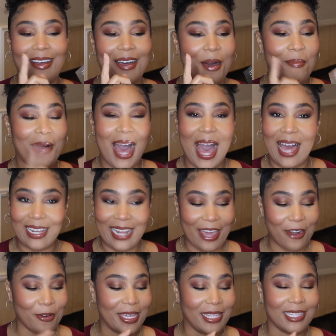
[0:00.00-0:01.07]

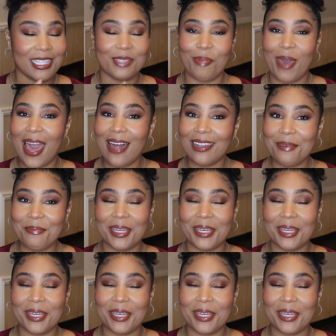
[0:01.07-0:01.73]
highlighter in this palette,